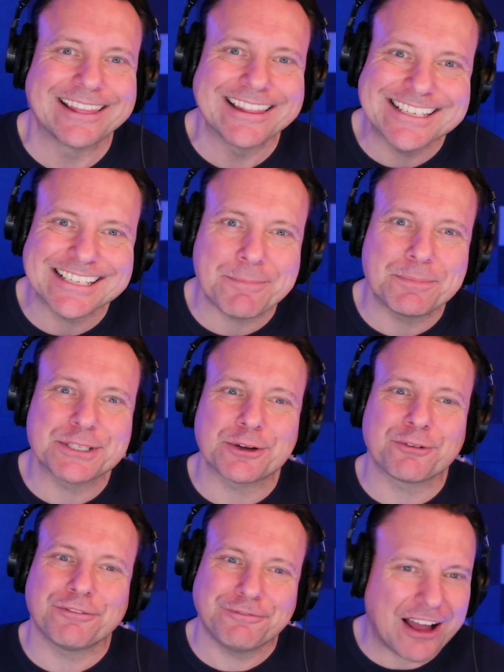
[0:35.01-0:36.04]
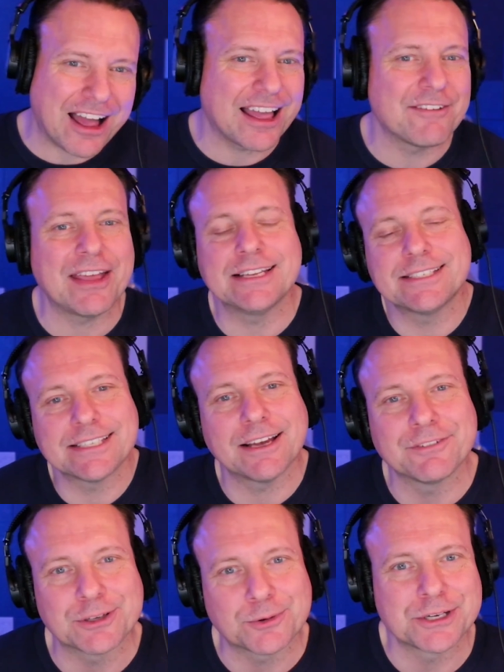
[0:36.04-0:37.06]
This is episode
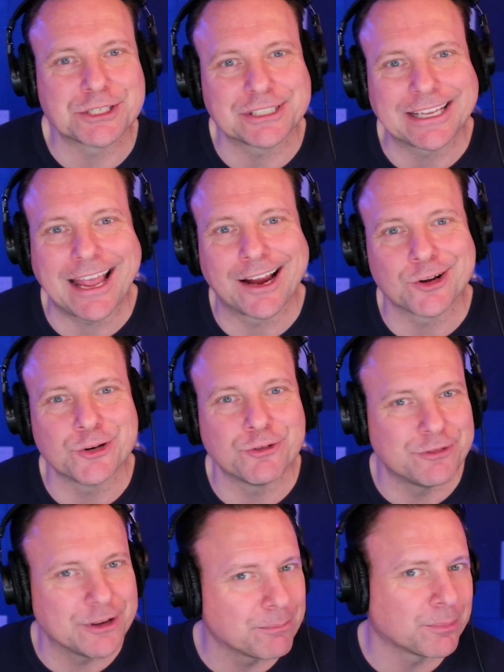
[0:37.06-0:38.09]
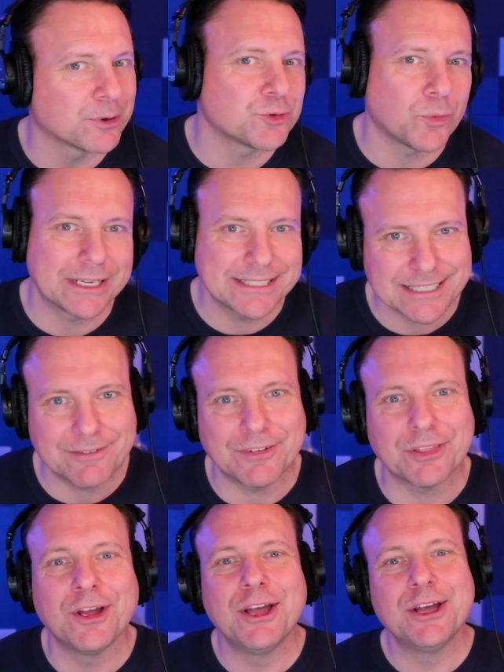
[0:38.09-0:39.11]
587, originally aired November 27th,
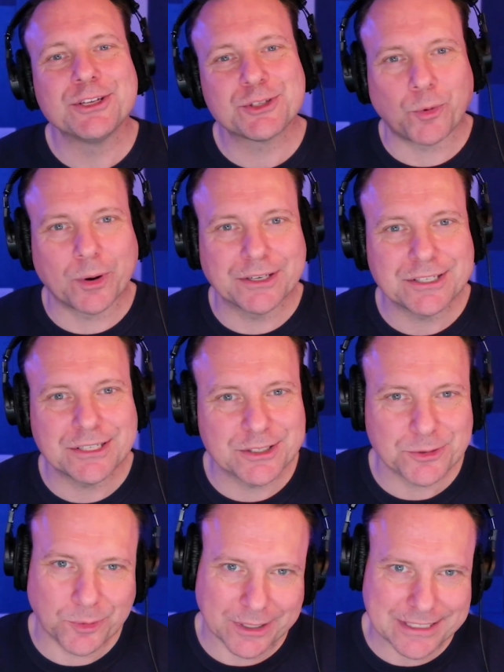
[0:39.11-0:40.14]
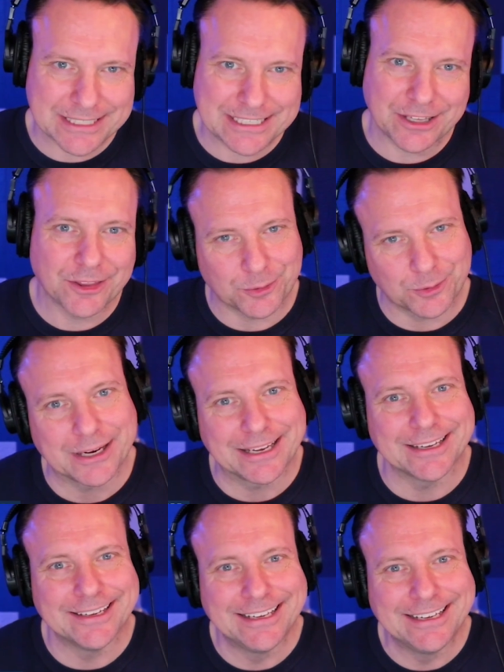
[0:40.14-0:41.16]
2023.